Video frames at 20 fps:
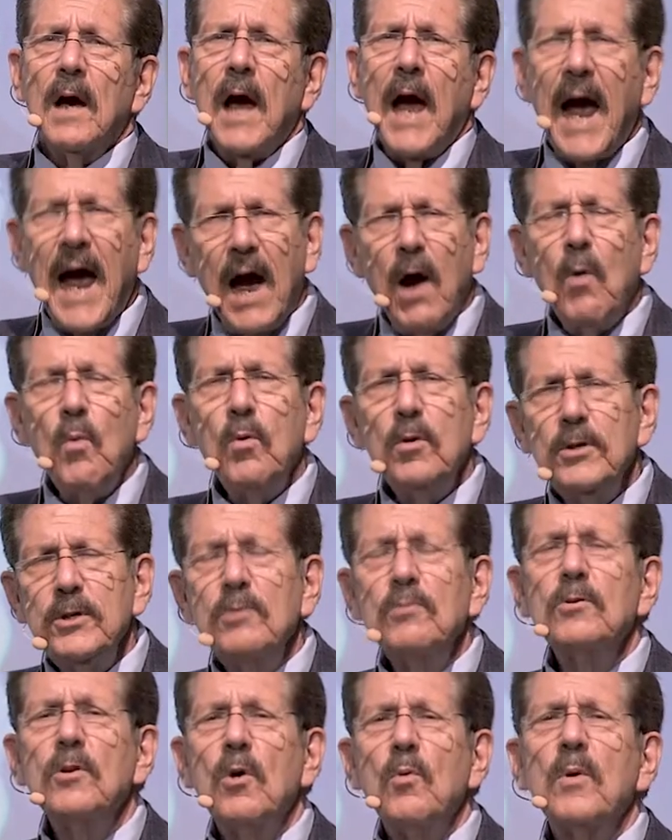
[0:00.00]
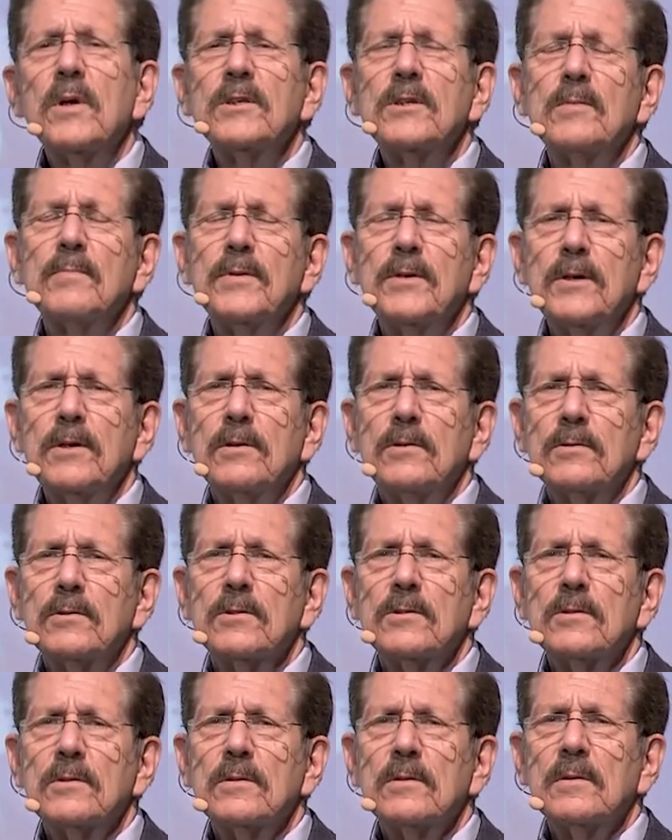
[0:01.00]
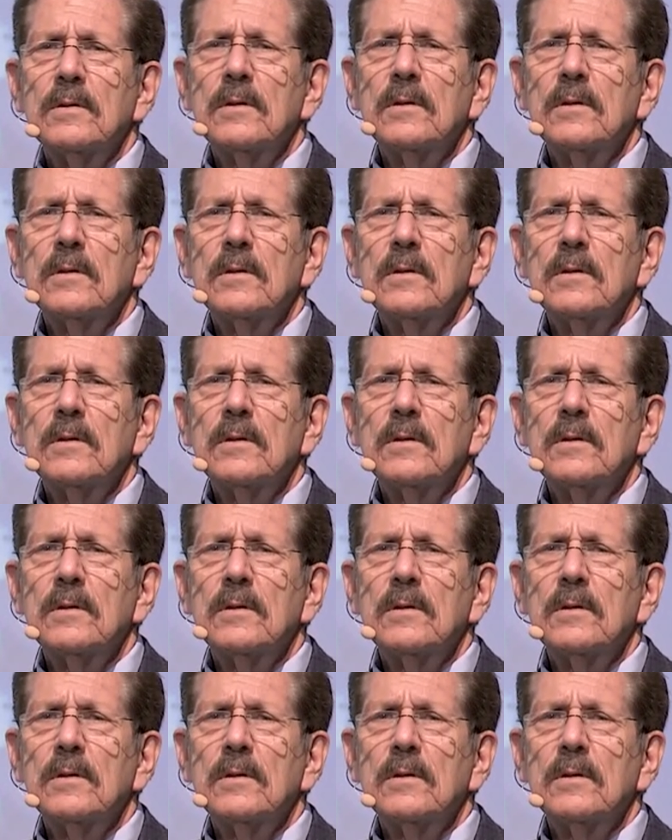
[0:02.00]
How will you know what to produce?